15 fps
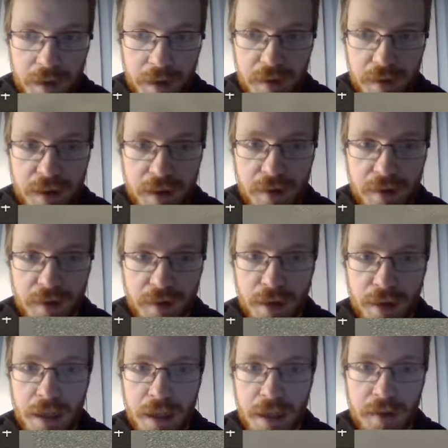the sign,
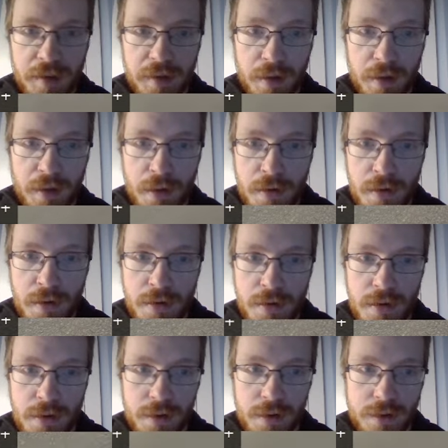so...
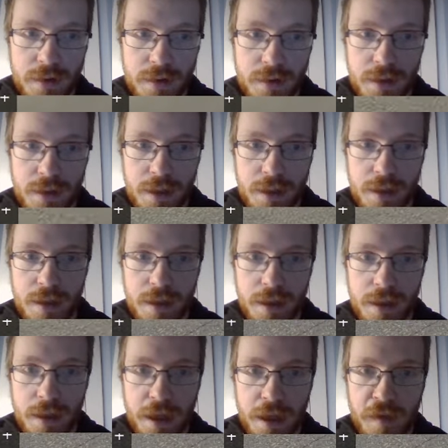Okay, I have to be